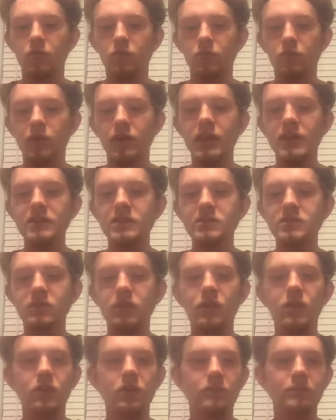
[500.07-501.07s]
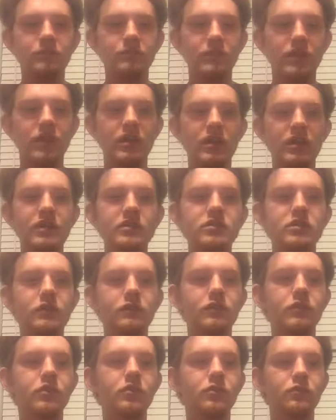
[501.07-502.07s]
We then saw an
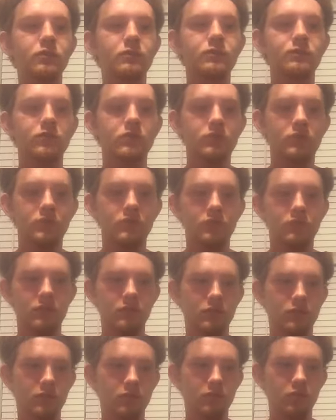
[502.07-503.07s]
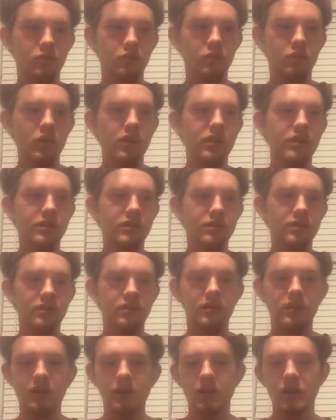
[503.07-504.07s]
interview
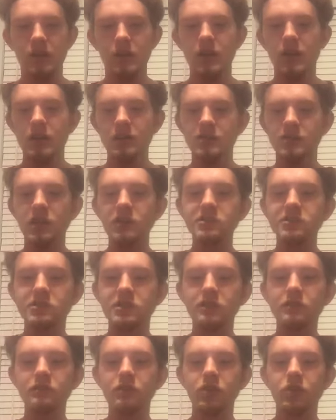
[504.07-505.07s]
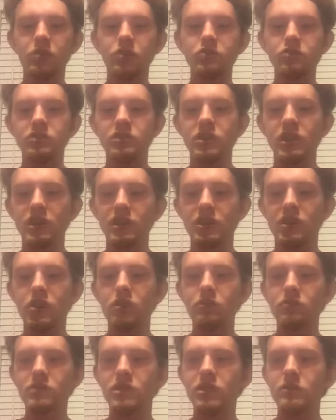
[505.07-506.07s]
with Dustin Rhodes and
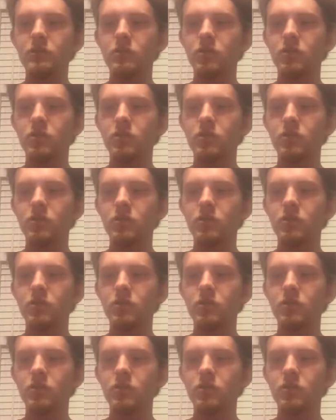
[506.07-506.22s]
QT